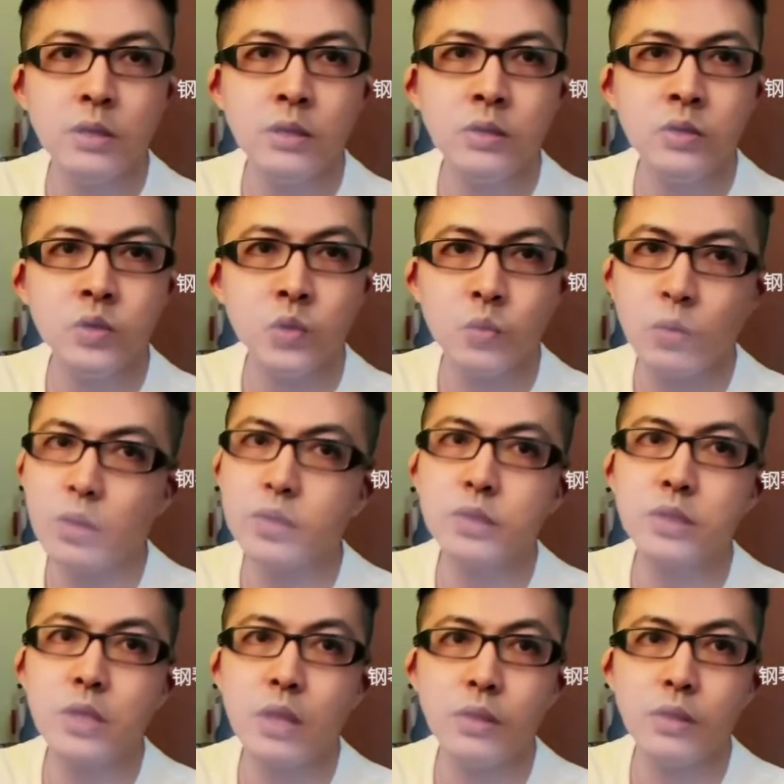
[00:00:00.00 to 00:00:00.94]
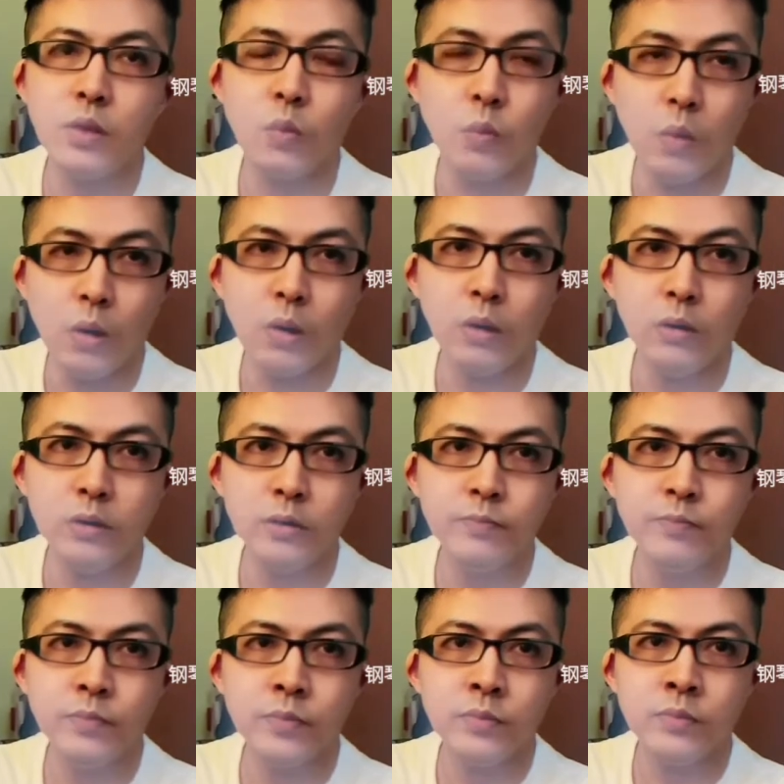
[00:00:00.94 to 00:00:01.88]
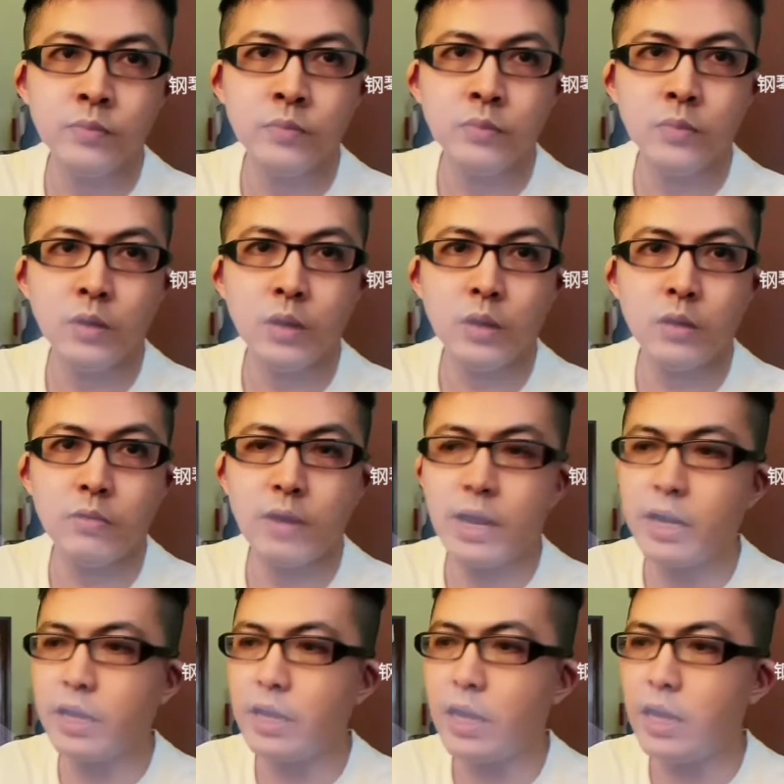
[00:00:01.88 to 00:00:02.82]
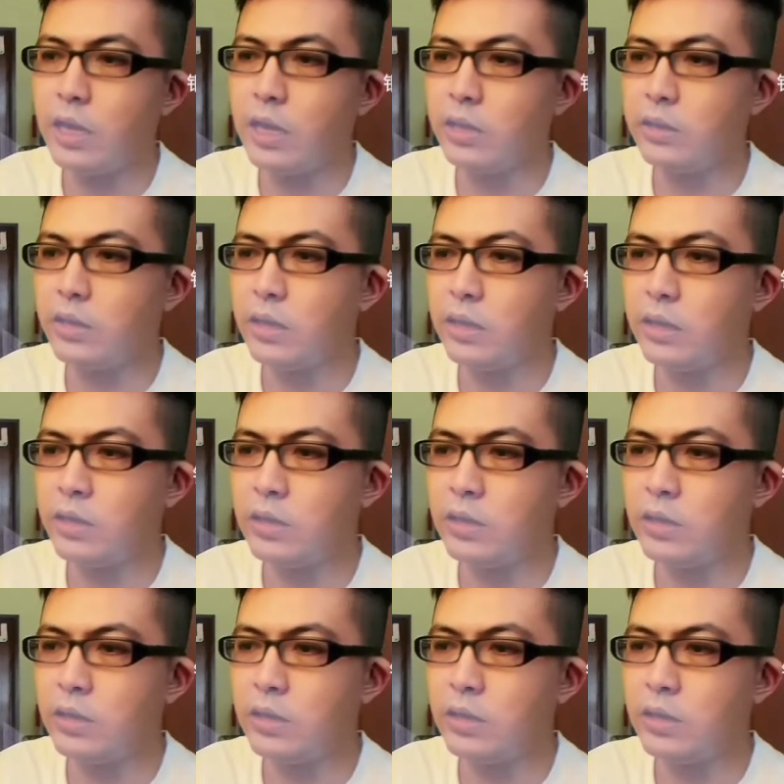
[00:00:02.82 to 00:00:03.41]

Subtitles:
towards the wall, all right, and